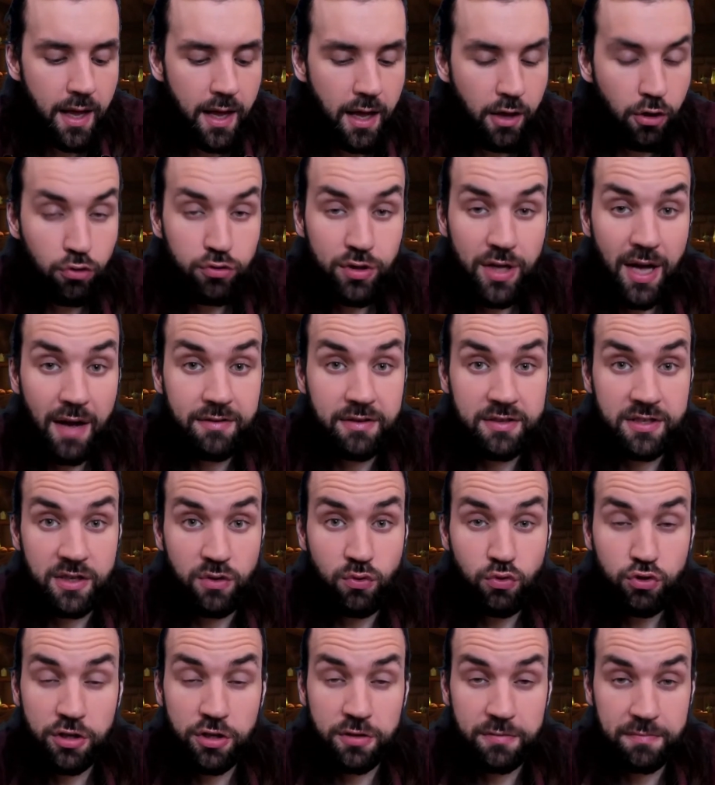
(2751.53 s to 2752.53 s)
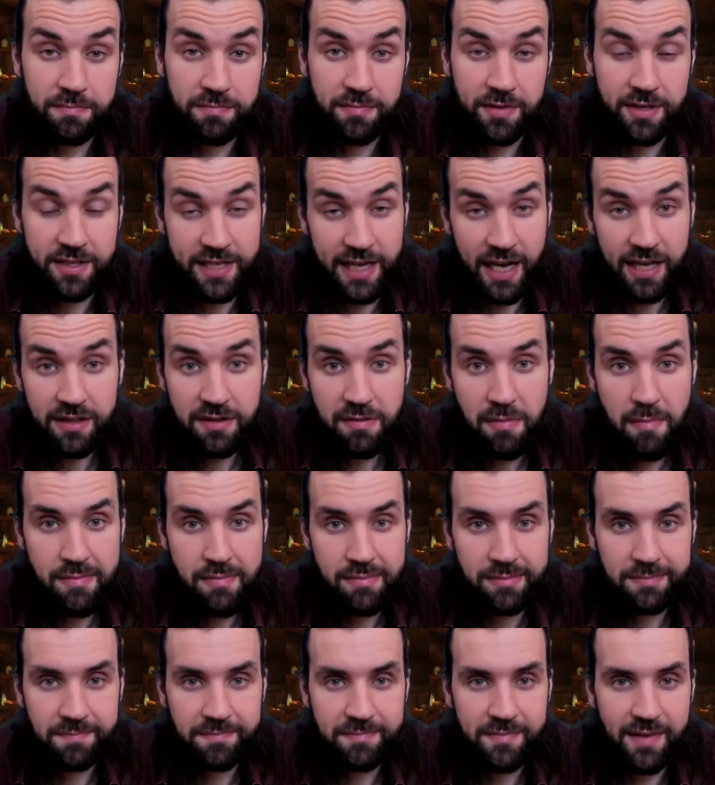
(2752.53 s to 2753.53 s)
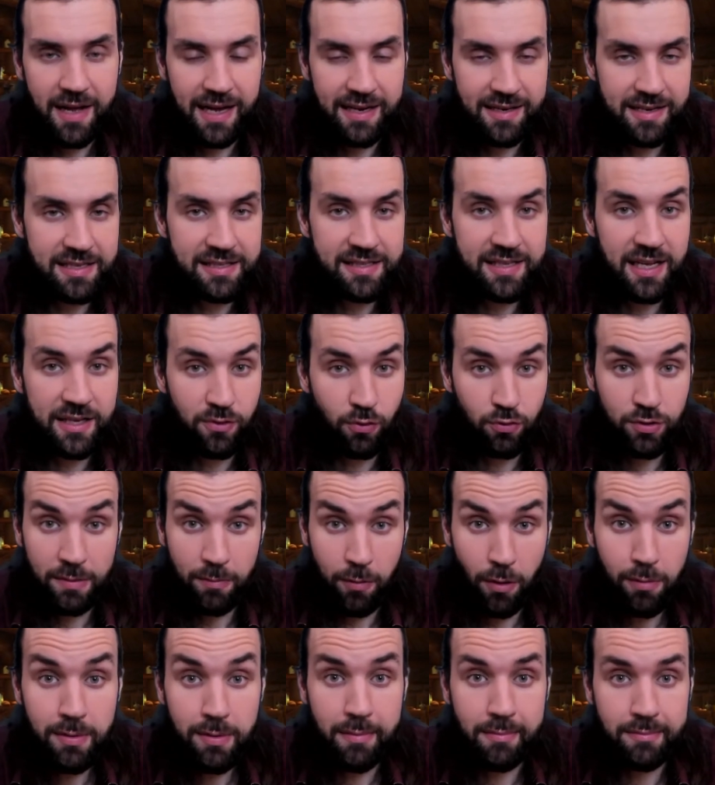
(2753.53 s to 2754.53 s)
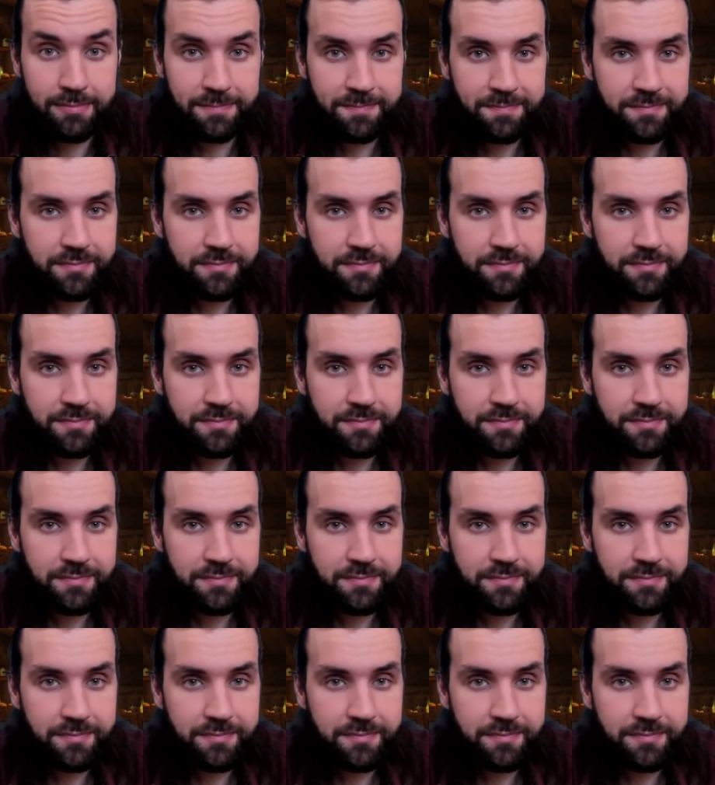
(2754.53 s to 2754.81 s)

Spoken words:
I don't have the solution yet. At least I know the problem.